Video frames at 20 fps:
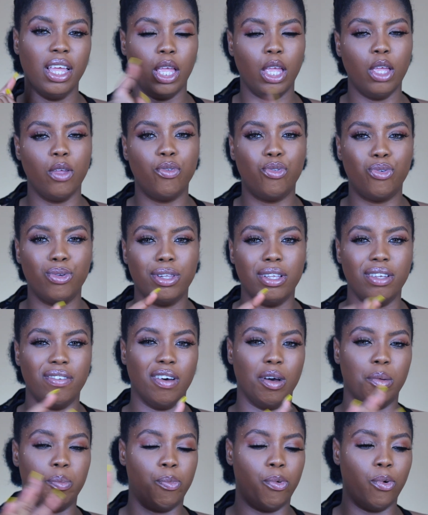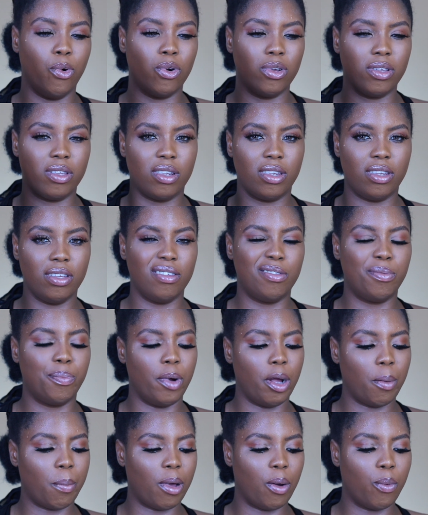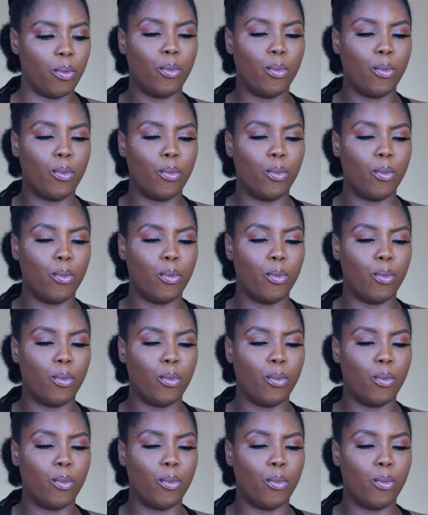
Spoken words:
if you live abroad, this primer